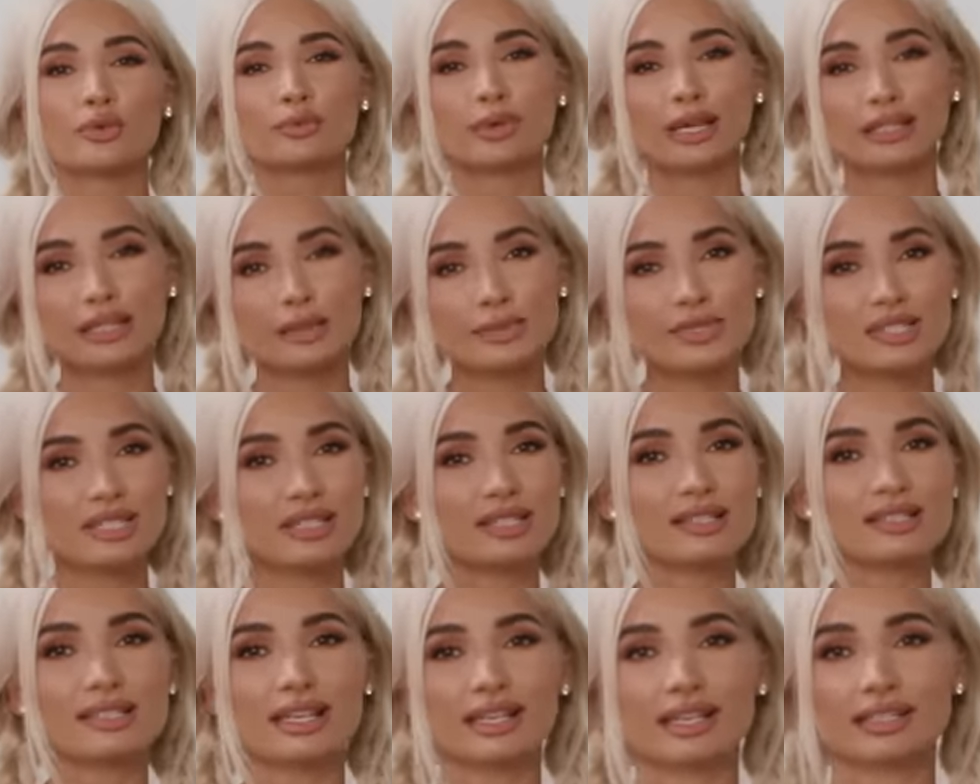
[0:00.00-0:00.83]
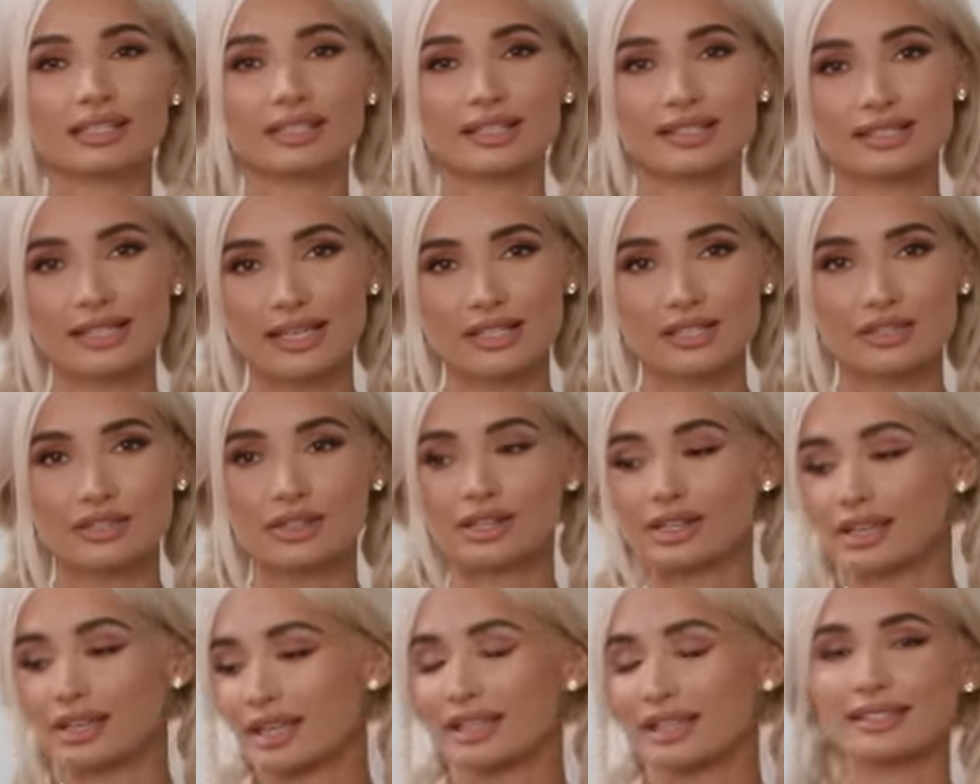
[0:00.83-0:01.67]
Red lipstick is like an
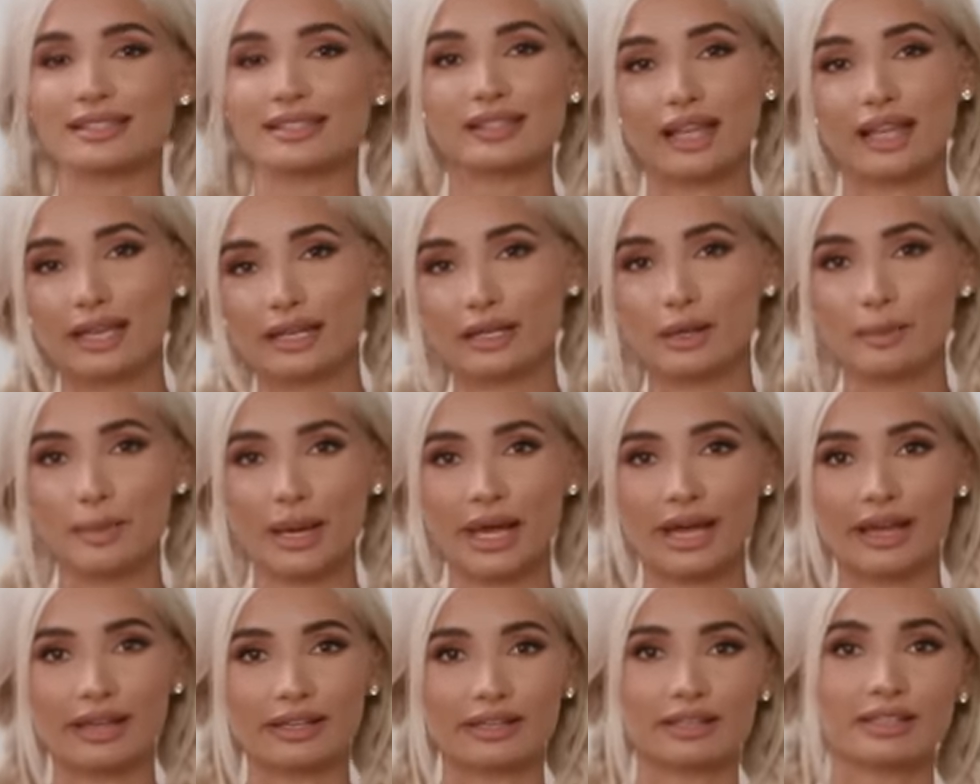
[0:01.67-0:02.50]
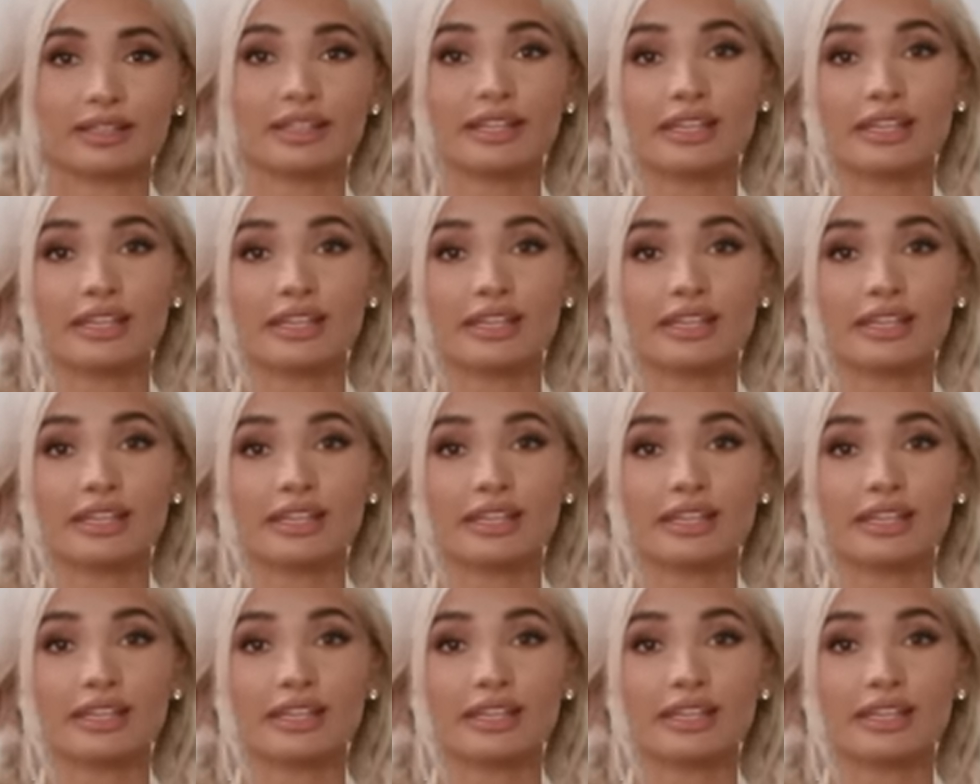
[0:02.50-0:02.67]
accessory, it's like a bag.